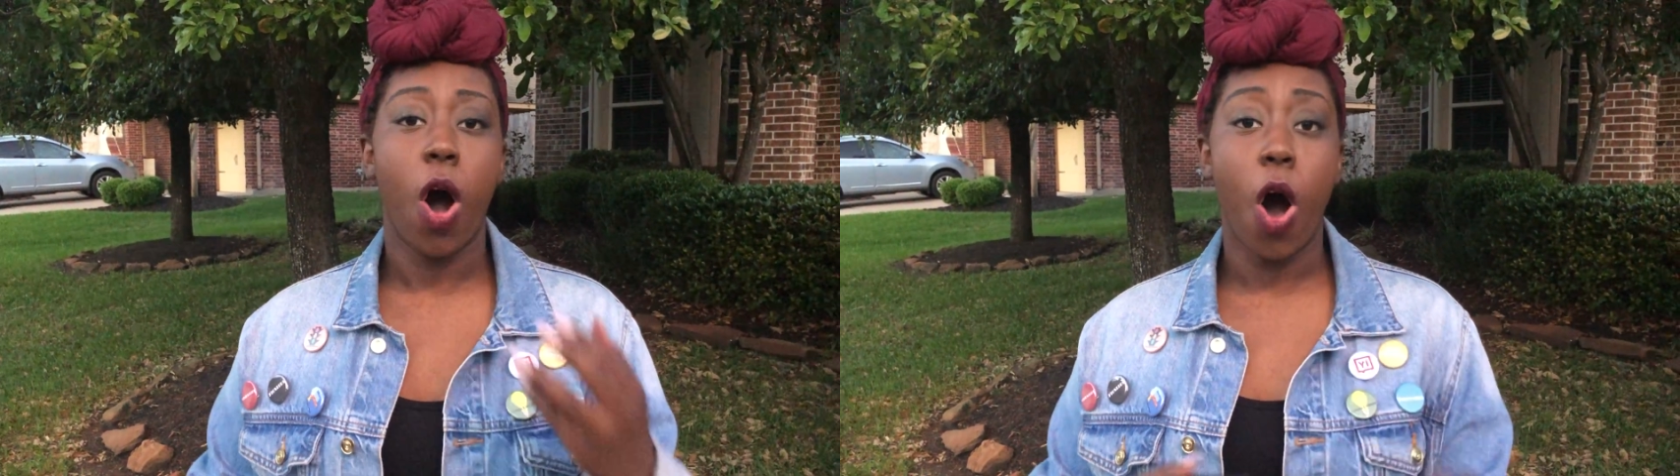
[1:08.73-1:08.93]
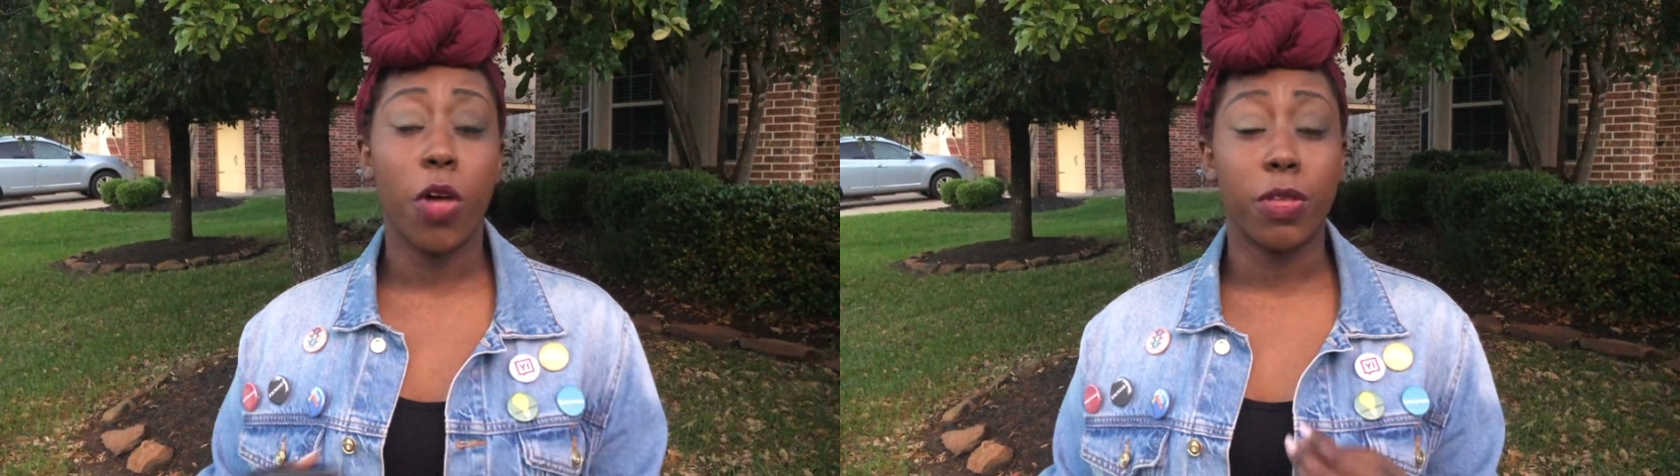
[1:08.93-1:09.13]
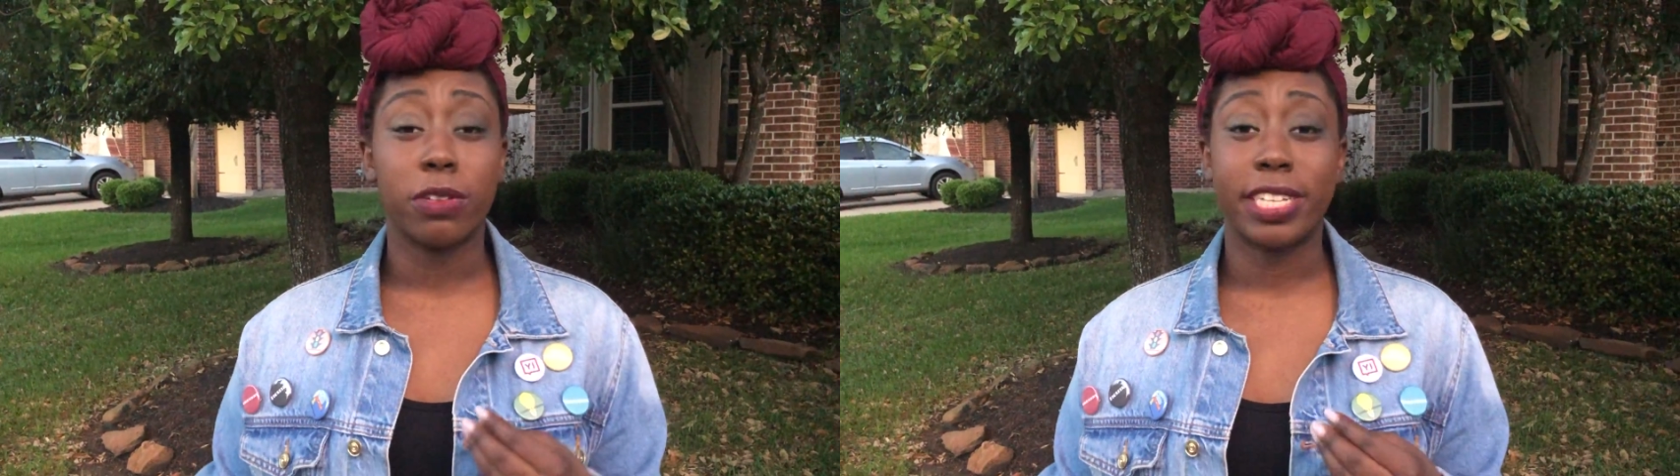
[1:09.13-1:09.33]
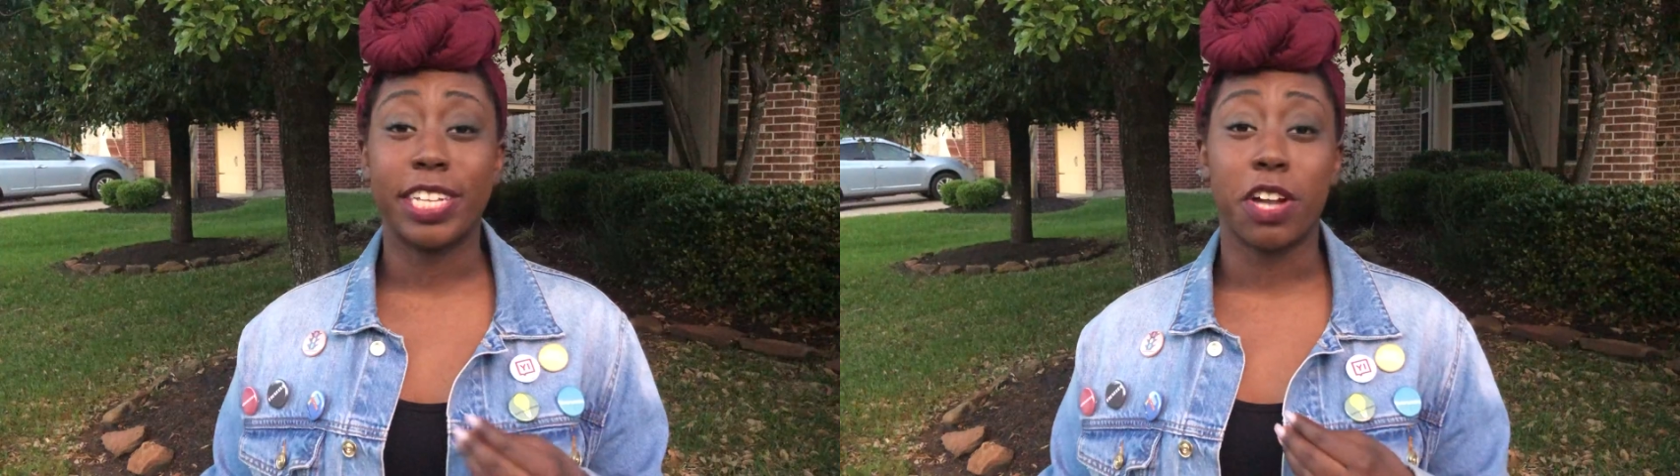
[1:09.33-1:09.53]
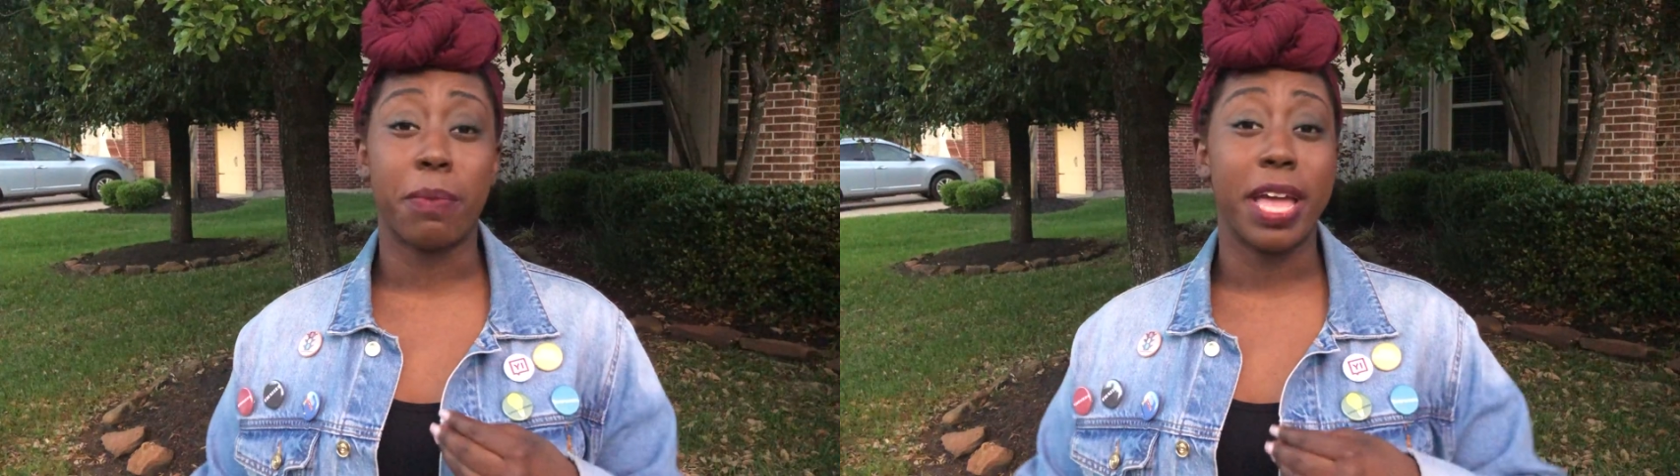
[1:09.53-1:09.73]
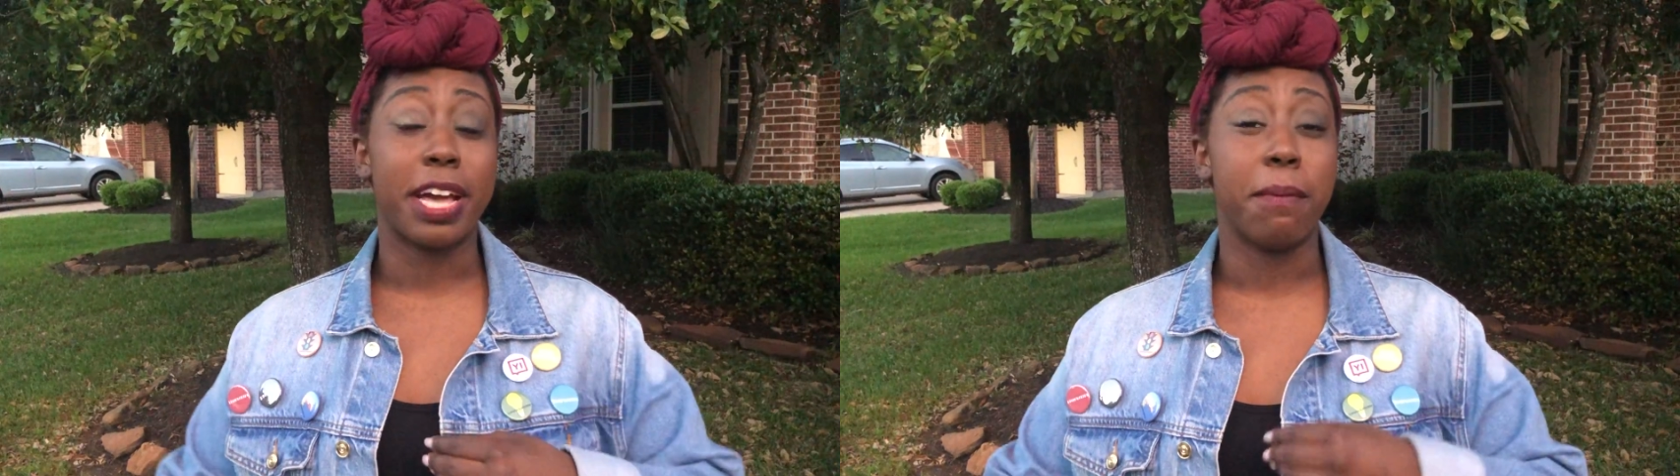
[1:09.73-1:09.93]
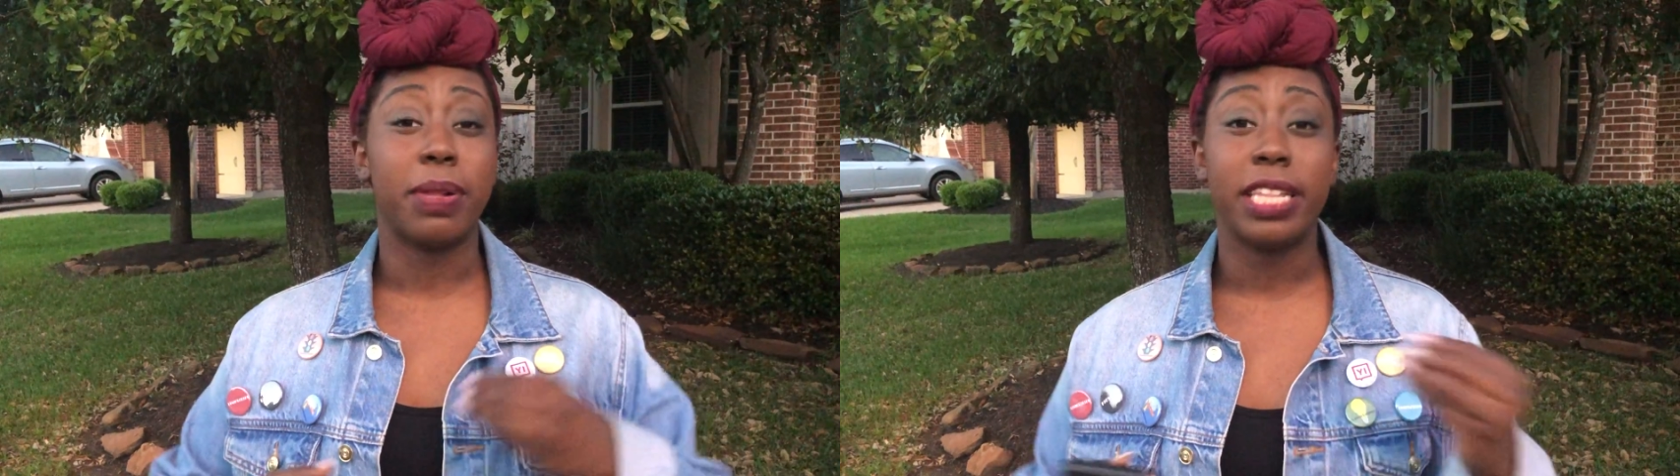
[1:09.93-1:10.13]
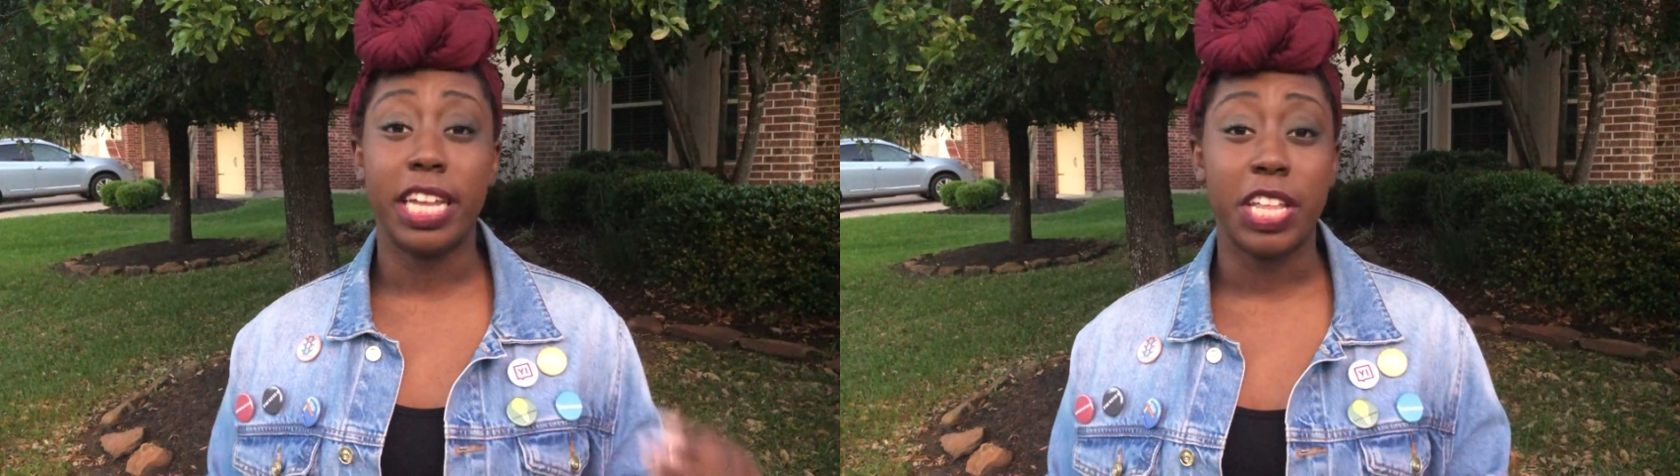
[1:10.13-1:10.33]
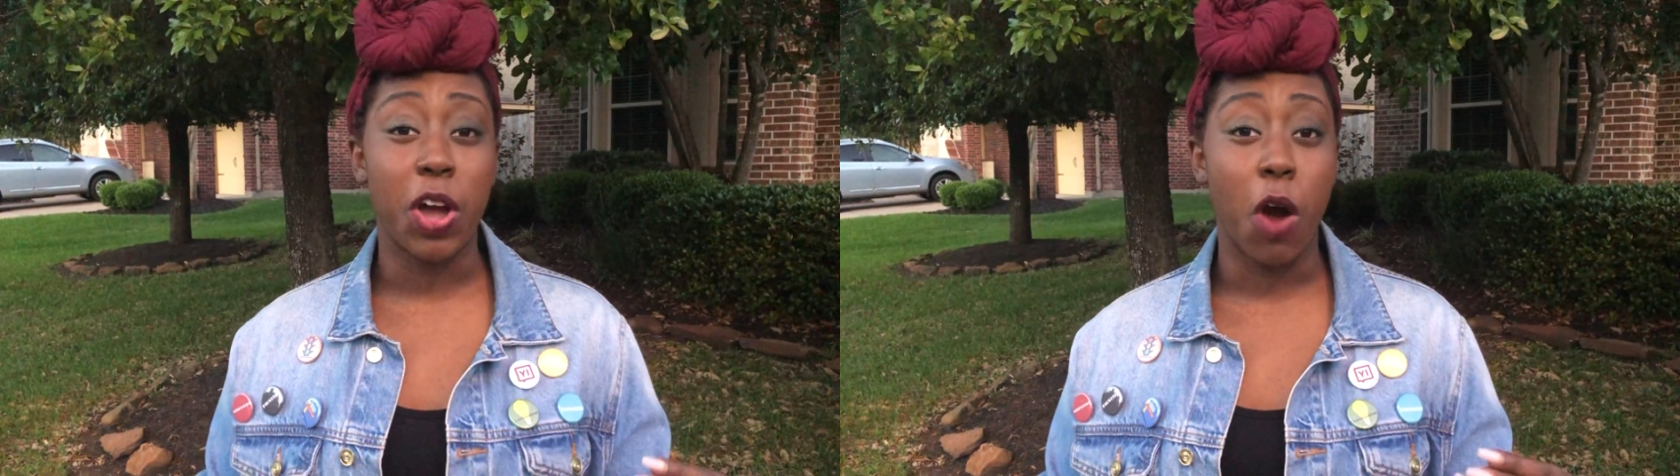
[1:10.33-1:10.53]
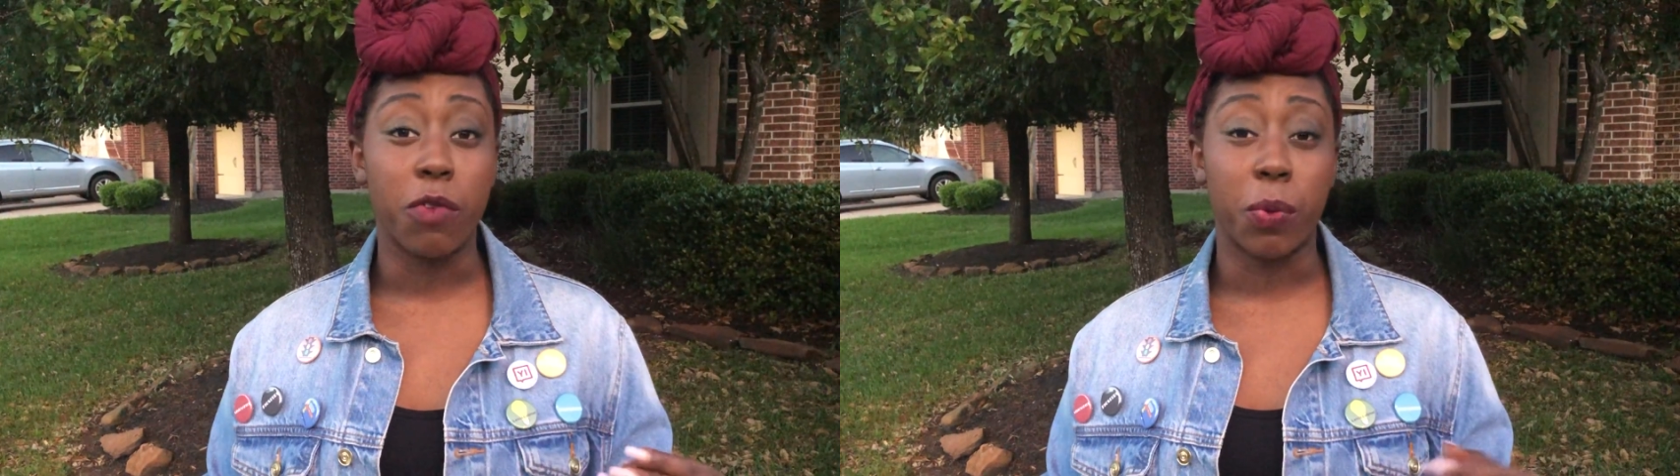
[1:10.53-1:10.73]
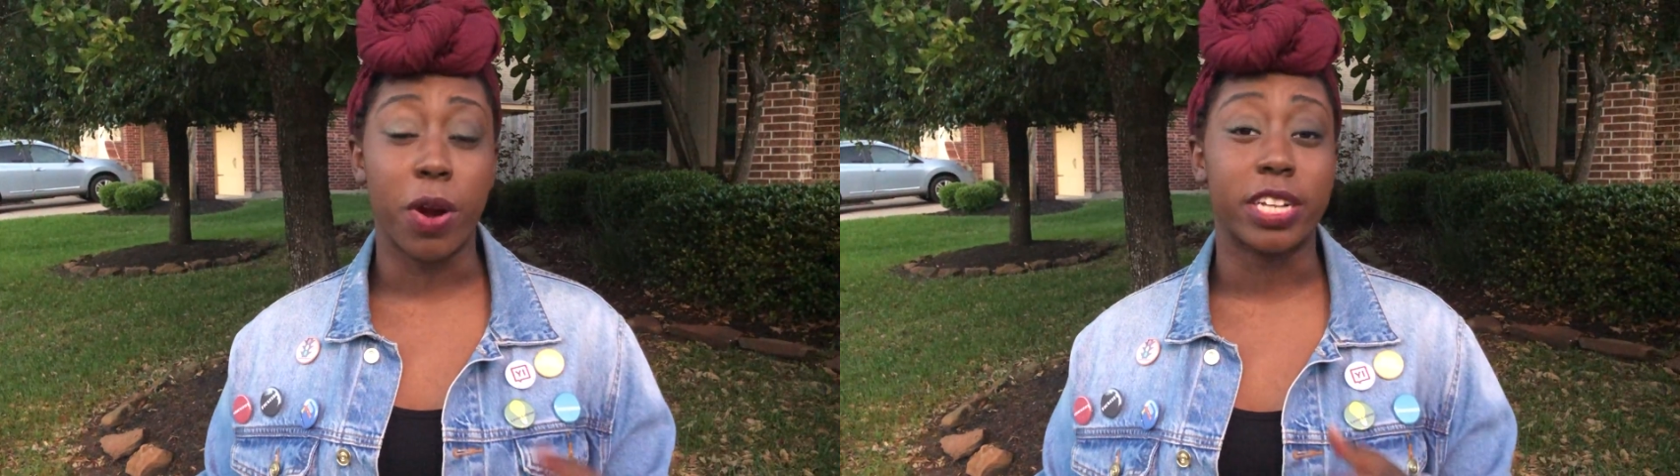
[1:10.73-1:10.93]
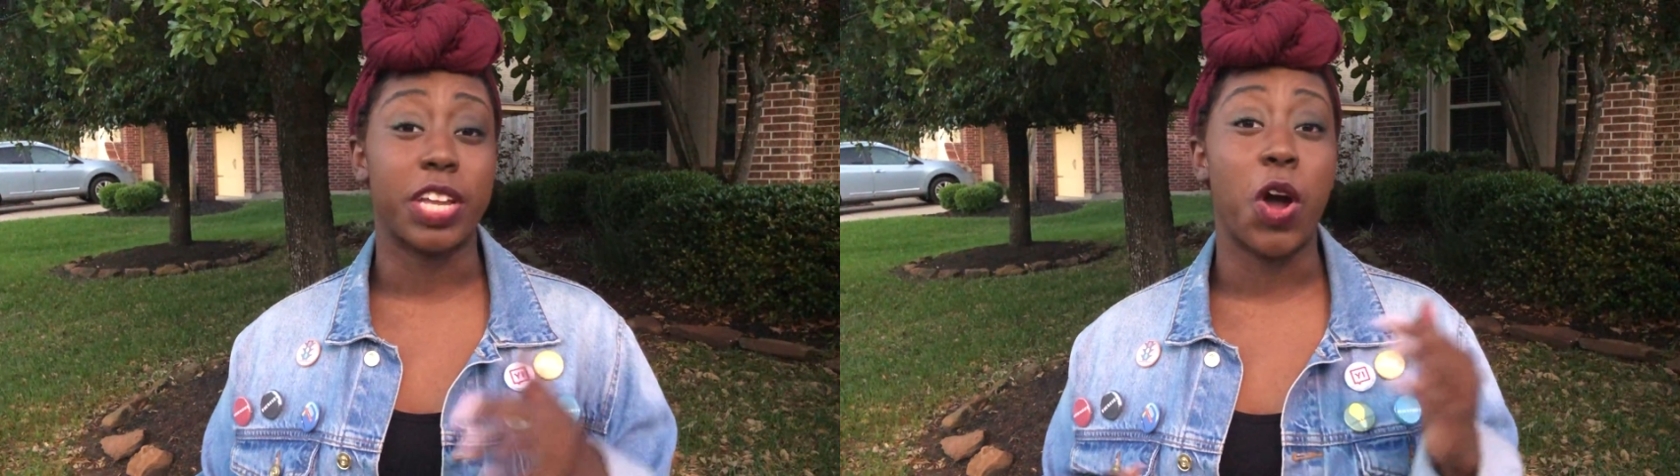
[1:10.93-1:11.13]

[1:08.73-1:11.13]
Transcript: All those things are being completely overworked